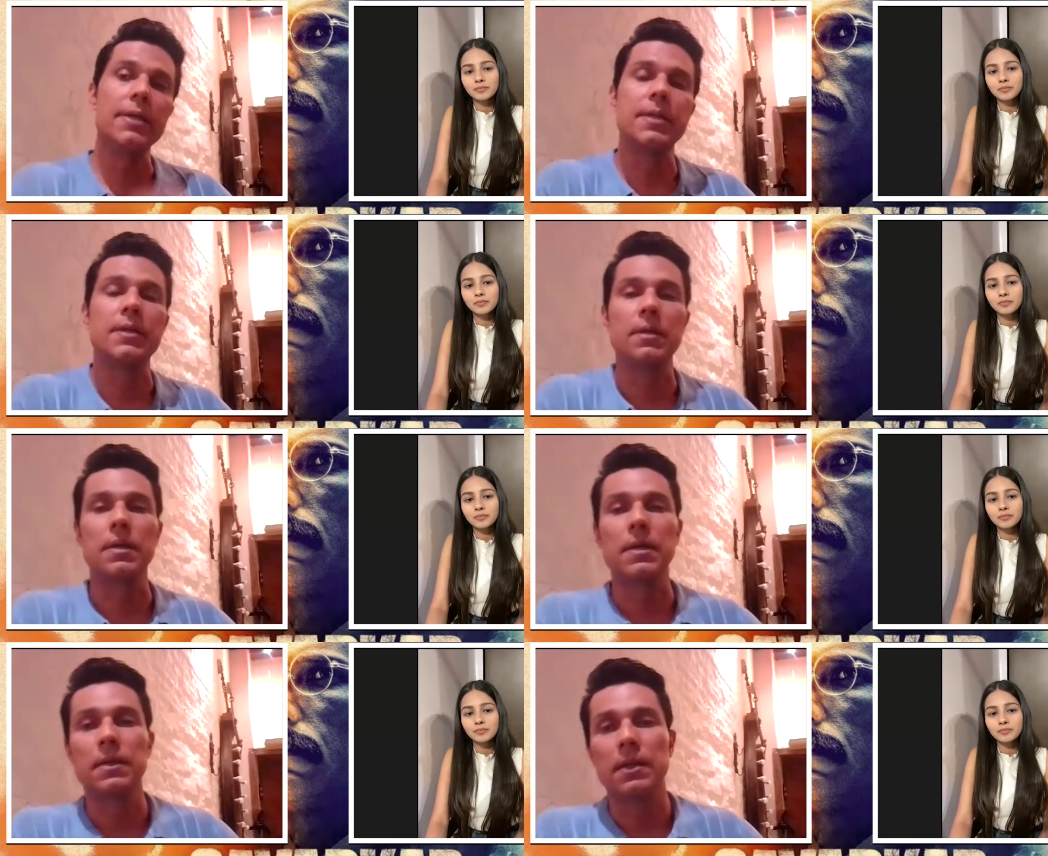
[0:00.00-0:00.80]
Speaker 1: it
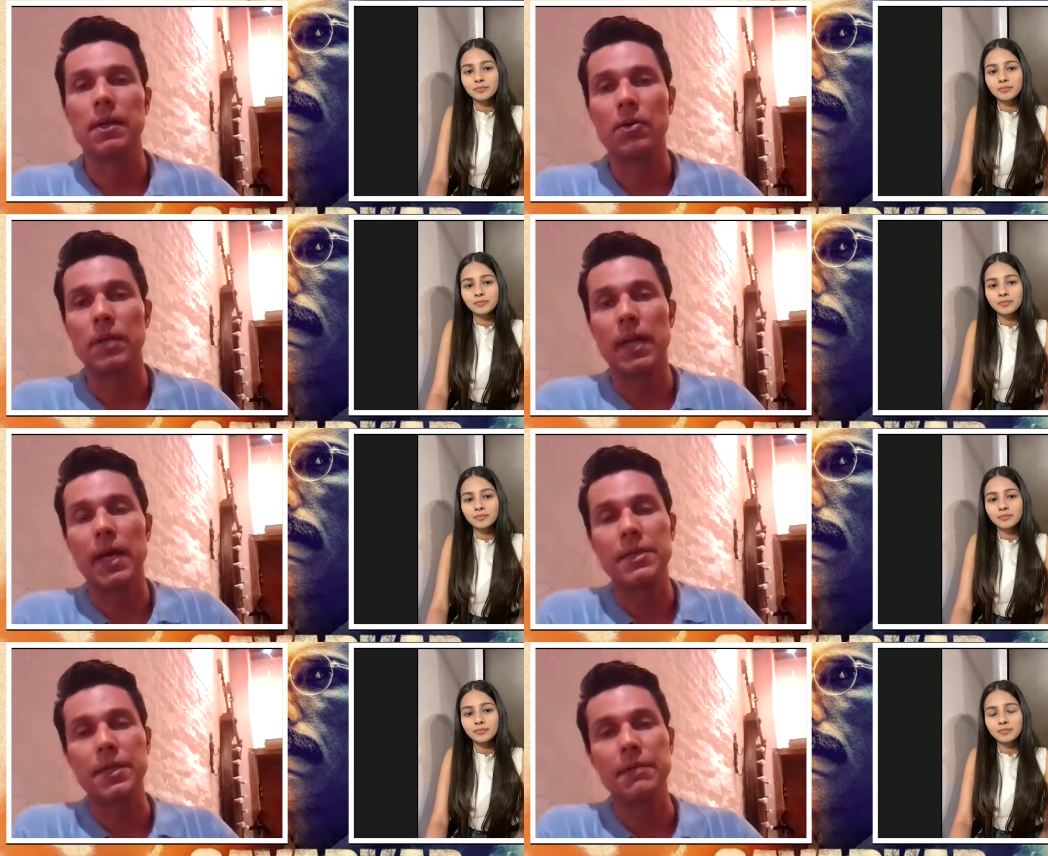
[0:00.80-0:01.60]
on the
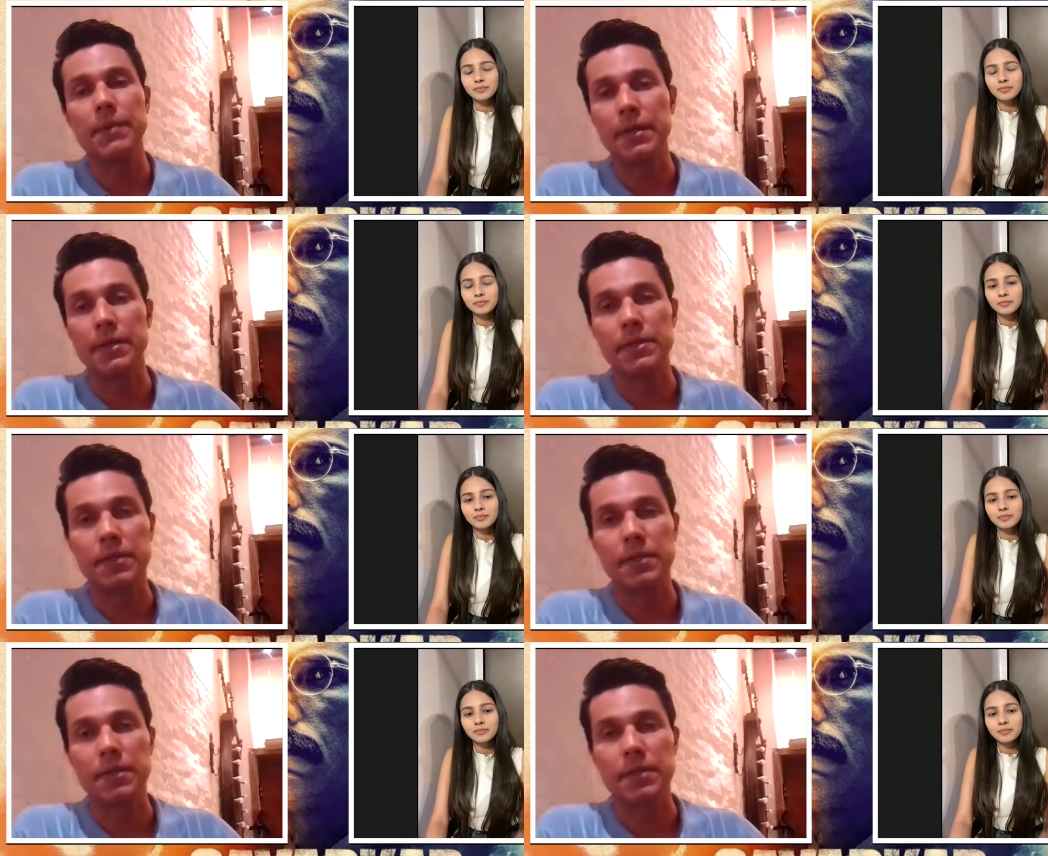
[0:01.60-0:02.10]
last Independence